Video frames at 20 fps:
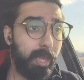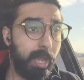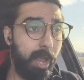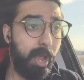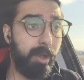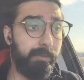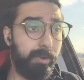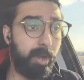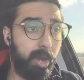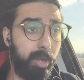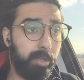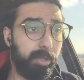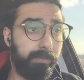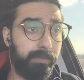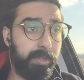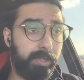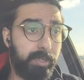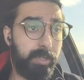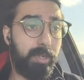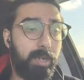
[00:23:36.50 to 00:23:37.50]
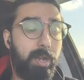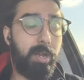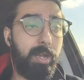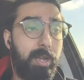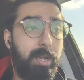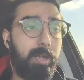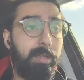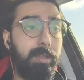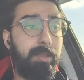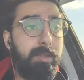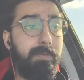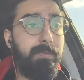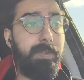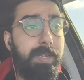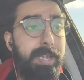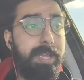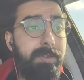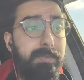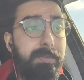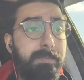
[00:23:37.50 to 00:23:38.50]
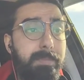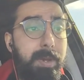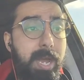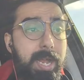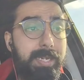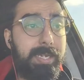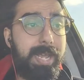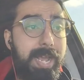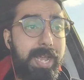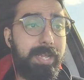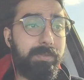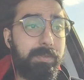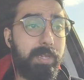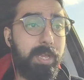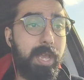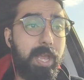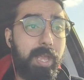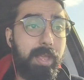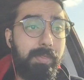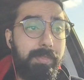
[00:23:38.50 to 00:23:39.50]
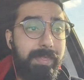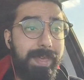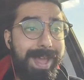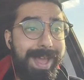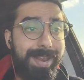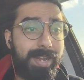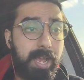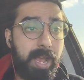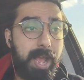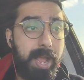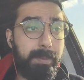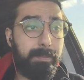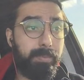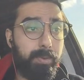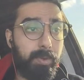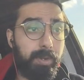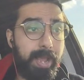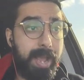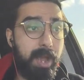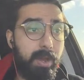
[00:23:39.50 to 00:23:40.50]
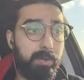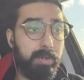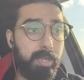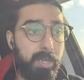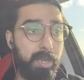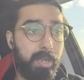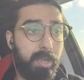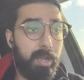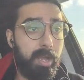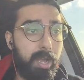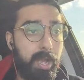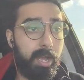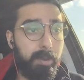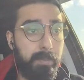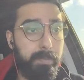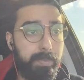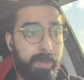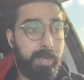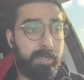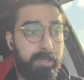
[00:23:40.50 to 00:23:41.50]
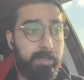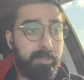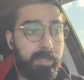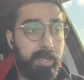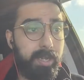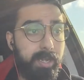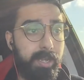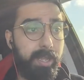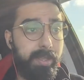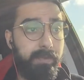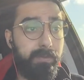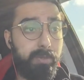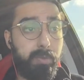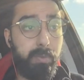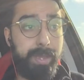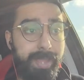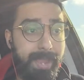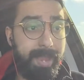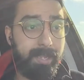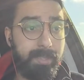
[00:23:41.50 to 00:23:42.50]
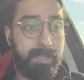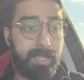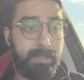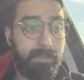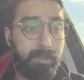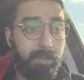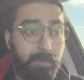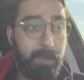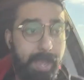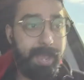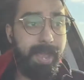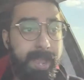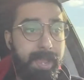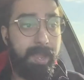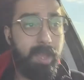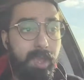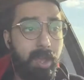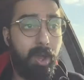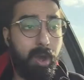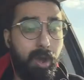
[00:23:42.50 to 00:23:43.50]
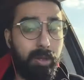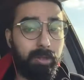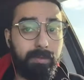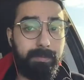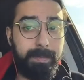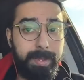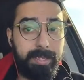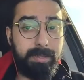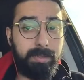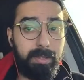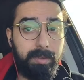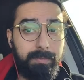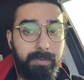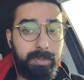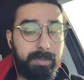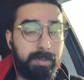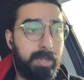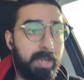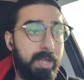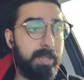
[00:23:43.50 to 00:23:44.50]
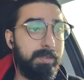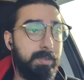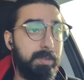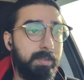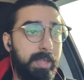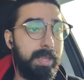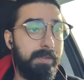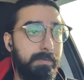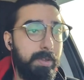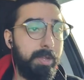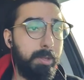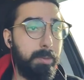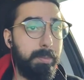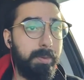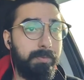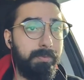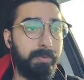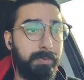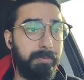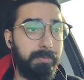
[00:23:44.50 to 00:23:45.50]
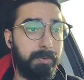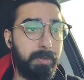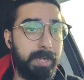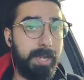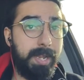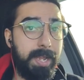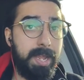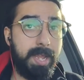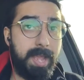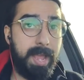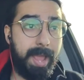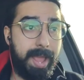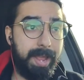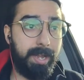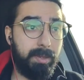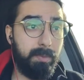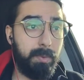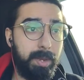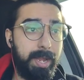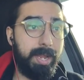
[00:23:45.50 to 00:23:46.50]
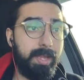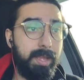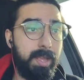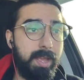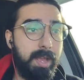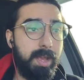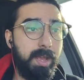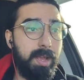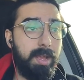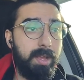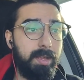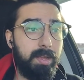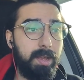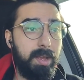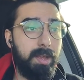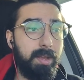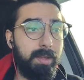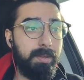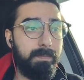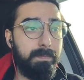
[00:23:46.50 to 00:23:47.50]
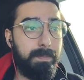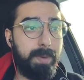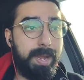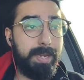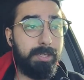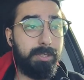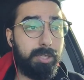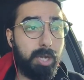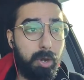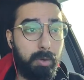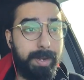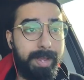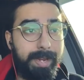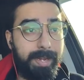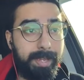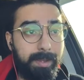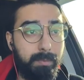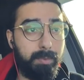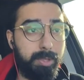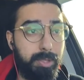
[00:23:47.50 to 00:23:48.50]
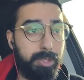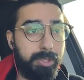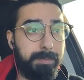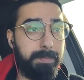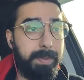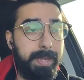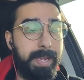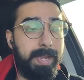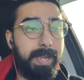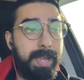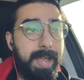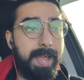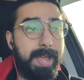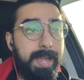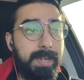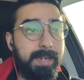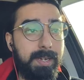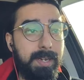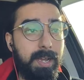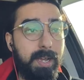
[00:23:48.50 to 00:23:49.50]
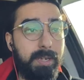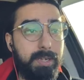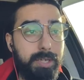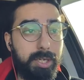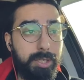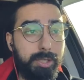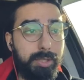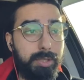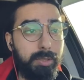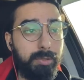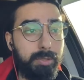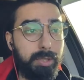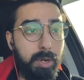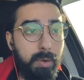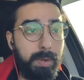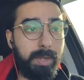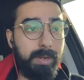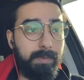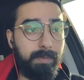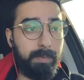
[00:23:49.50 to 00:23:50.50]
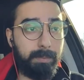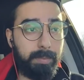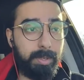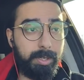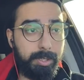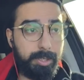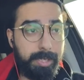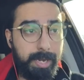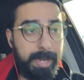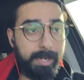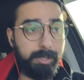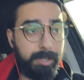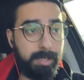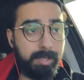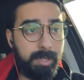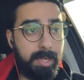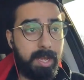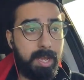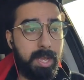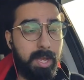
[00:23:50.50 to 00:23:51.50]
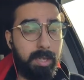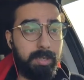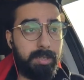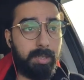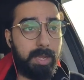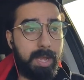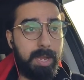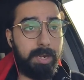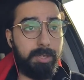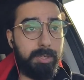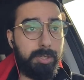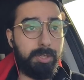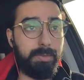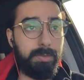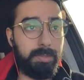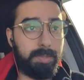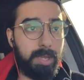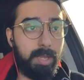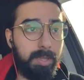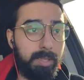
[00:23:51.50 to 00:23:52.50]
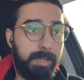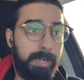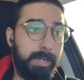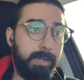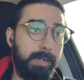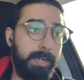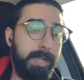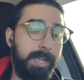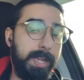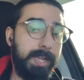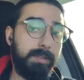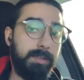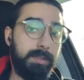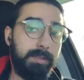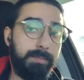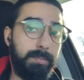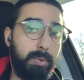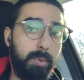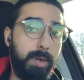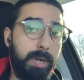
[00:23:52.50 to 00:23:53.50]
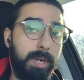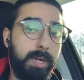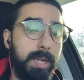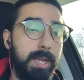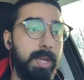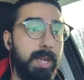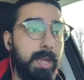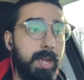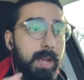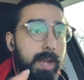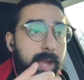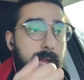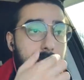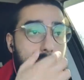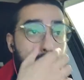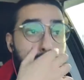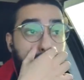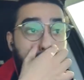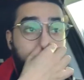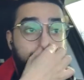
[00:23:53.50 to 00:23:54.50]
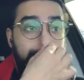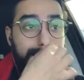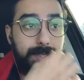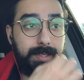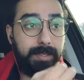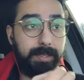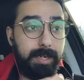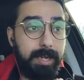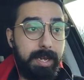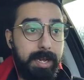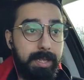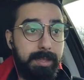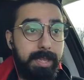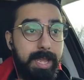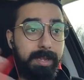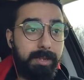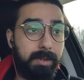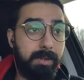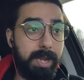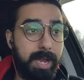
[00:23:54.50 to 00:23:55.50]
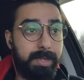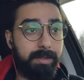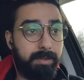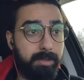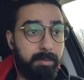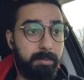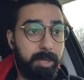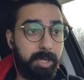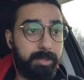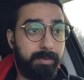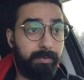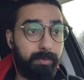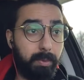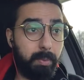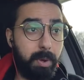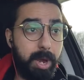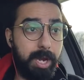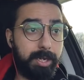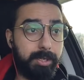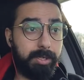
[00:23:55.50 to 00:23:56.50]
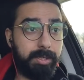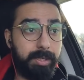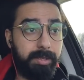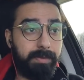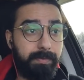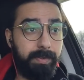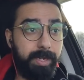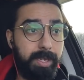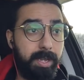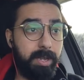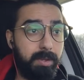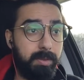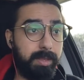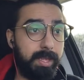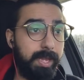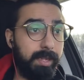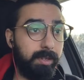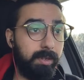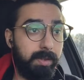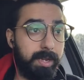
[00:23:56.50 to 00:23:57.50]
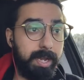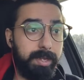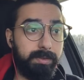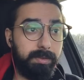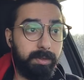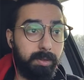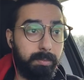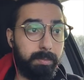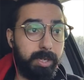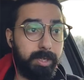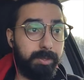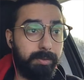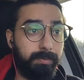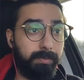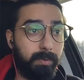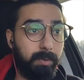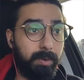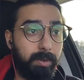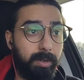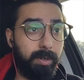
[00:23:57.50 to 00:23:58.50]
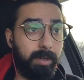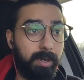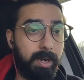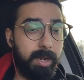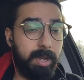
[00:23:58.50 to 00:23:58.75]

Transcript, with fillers: of all of the videos and podcasts that I put out. But if you can't, that's okay. All of my stuff is constantly available for free. Anyway, by donating, it would just be an additional token of appreciation to kind of show solidarity and support. But thank you guys so much for watching this video. Thank you guys so much for